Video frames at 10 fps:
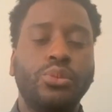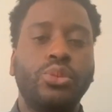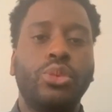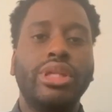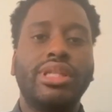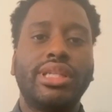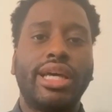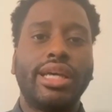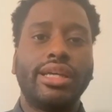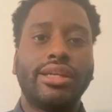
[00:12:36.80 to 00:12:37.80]
Once
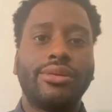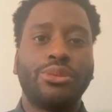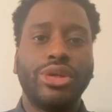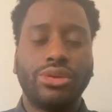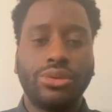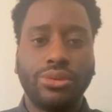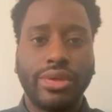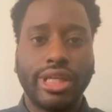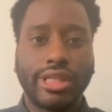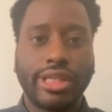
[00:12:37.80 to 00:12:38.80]
I went through
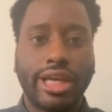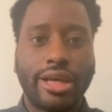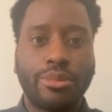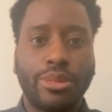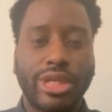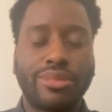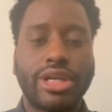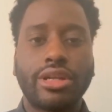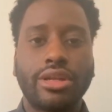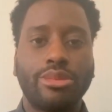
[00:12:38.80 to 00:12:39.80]
the exam,
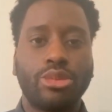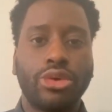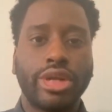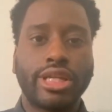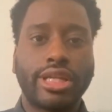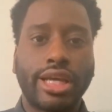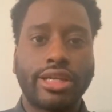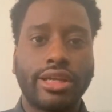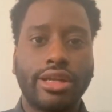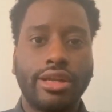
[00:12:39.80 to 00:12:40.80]
especially the morning
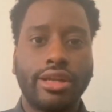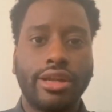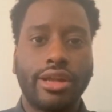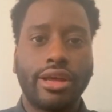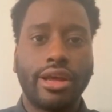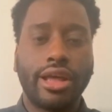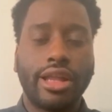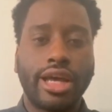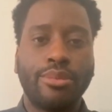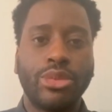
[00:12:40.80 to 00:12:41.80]
section,
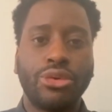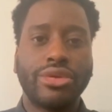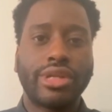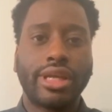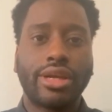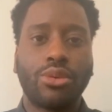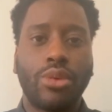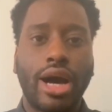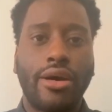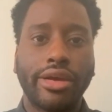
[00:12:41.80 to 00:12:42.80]
and I'm noticing,
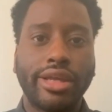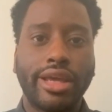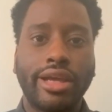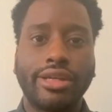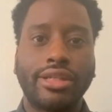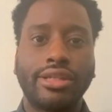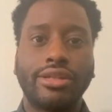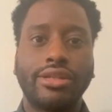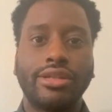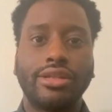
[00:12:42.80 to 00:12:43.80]
wow, I can't
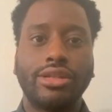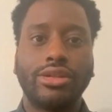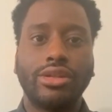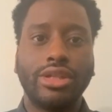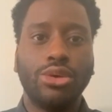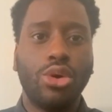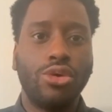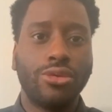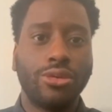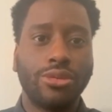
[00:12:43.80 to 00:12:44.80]
answer the
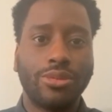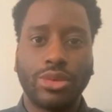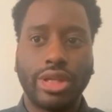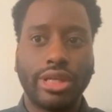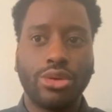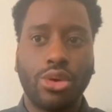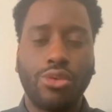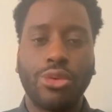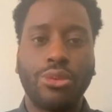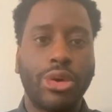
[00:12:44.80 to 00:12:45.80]

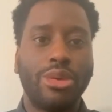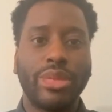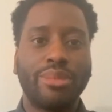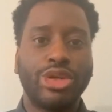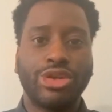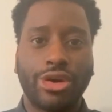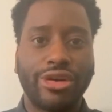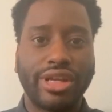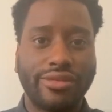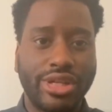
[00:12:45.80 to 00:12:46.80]
overwhelming
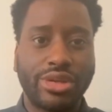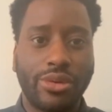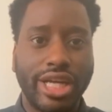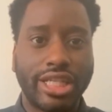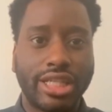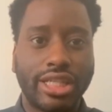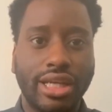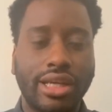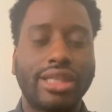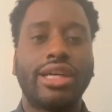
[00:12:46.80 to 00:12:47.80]
majority of these questions,
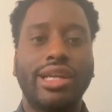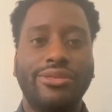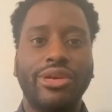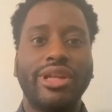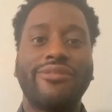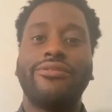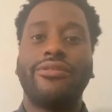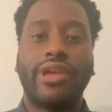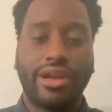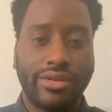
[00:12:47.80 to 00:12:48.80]
I started feeling
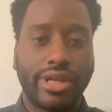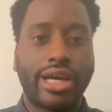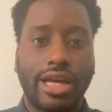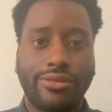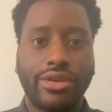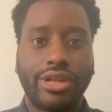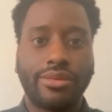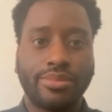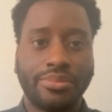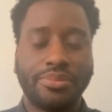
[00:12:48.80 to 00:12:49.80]
very confident,